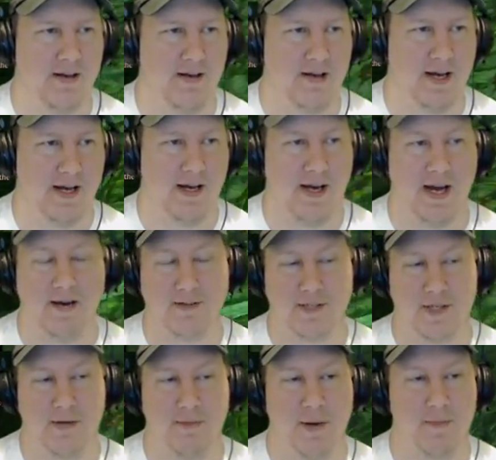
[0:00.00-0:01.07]
I was
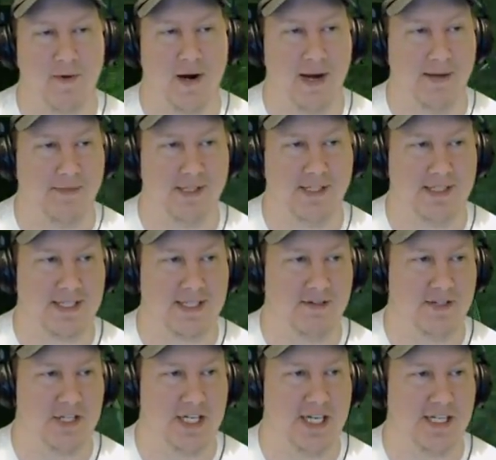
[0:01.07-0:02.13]
on my Primalist, I
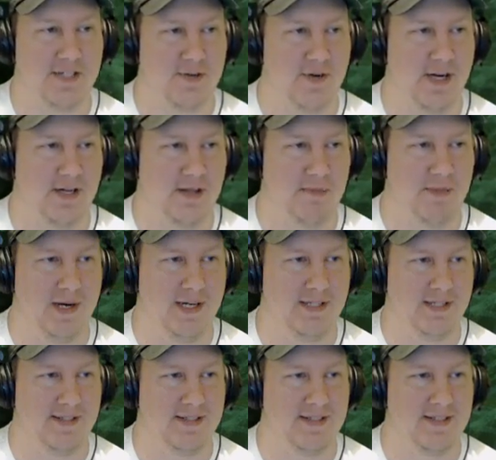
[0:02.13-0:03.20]
was changing around the
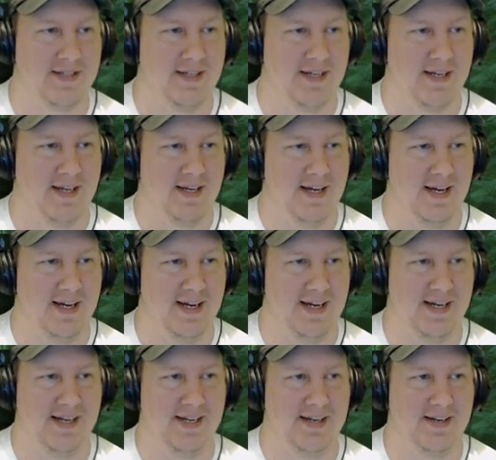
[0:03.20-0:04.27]
buttons,
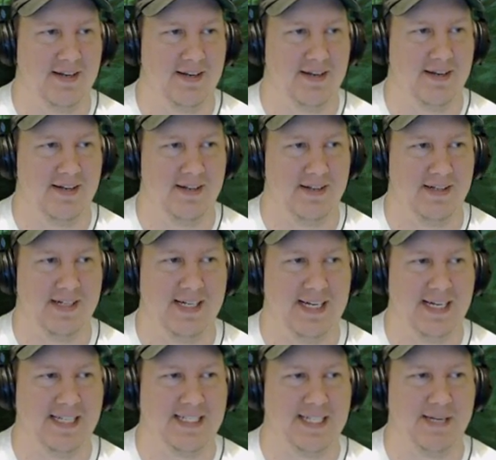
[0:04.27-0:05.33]
and
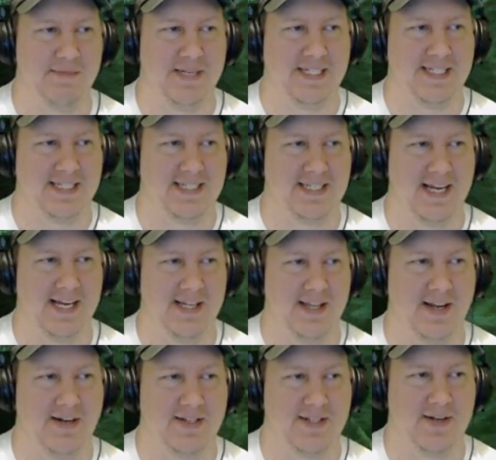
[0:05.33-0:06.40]
he seen me just stand
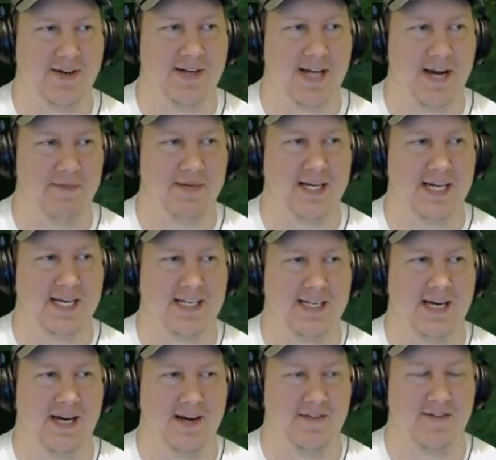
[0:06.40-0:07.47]
there, so he got me kicked
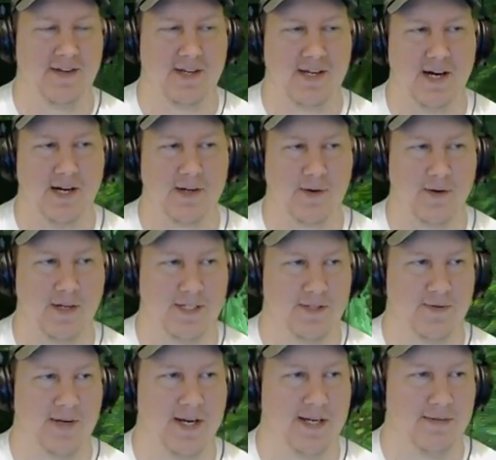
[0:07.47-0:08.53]
out of the conquest
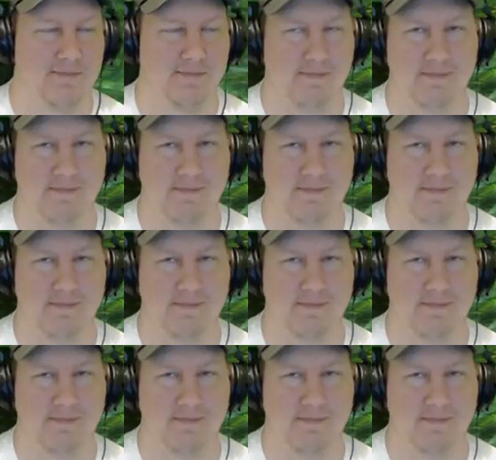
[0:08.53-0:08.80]
raid.